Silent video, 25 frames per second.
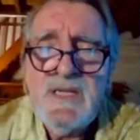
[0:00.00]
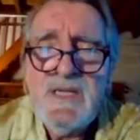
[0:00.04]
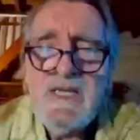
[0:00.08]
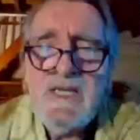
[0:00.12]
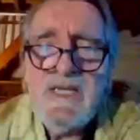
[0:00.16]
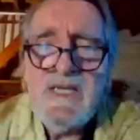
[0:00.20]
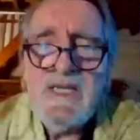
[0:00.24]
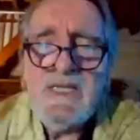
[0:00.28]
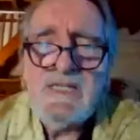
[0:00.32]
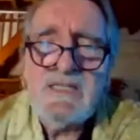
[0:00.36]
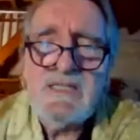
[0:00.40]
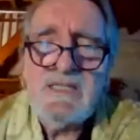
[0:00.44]

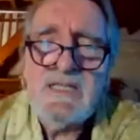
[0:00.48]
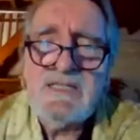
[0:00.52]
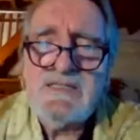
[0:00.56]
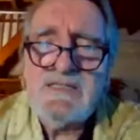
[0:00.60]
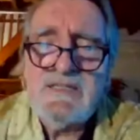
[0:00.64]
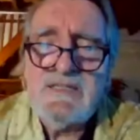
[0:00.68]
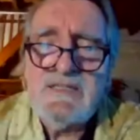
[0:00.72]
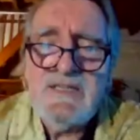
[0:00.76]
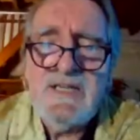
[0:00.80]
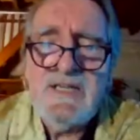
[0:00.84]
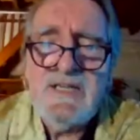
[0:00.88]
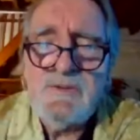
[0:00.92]
He is
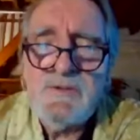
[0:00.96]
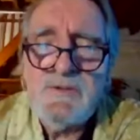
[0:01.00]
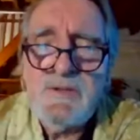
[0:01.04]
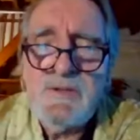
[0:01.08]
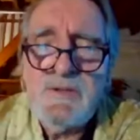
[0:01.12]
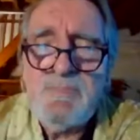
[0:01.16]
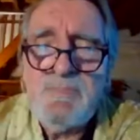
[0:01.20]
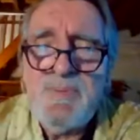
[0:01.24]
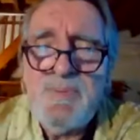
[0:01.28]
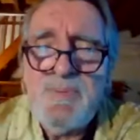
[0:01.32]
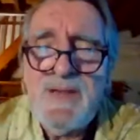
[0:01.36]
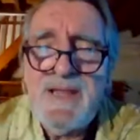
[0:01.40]
listening to the
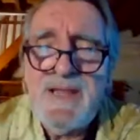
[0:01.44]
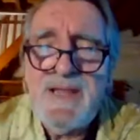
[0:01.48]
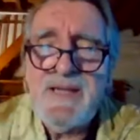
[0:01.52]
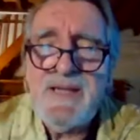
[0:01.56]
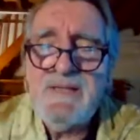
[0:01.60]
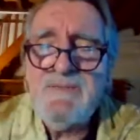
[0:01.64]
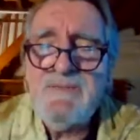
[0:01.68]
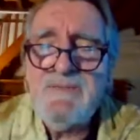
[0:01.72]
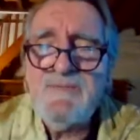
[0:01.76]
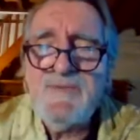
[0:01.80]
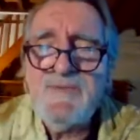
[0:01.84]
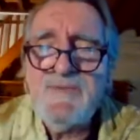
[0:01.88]
plane
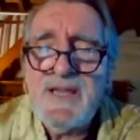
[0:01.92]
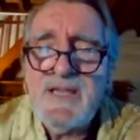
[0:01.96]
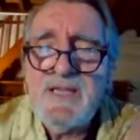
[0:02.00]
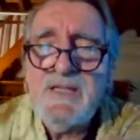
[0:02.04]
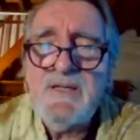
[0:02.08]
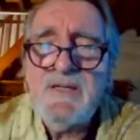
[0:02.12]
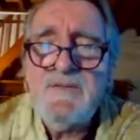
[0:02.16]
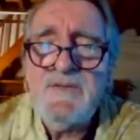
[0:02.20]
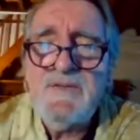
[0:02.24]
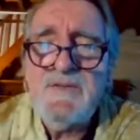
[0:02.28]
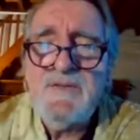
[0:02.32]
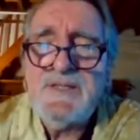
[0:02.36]
flying
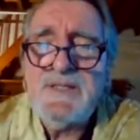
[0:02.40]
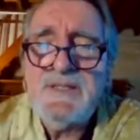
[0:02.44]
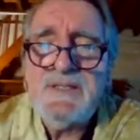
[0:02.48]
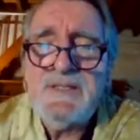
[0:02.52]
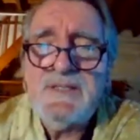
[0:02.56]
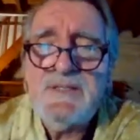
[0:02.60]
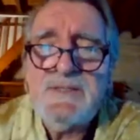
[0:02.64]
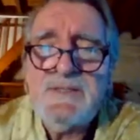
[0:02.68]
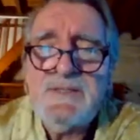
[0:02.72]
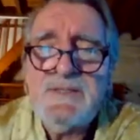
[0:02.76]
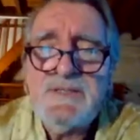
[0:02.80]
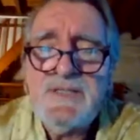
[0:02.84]

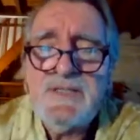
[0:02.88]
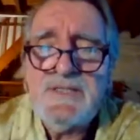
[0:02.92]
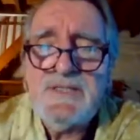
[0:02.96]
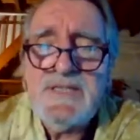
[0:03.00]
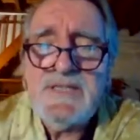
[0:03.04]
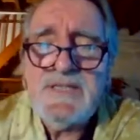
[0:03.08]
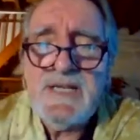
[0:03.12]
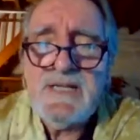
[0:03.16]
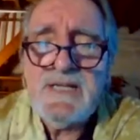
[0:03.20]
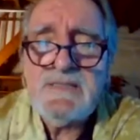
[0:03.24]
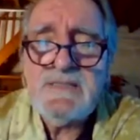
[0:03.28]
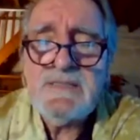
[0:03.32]
over the
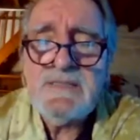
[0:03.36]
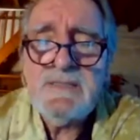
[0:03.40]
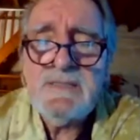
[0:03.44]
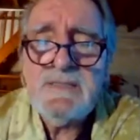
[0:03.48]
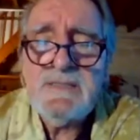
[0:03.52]
tent.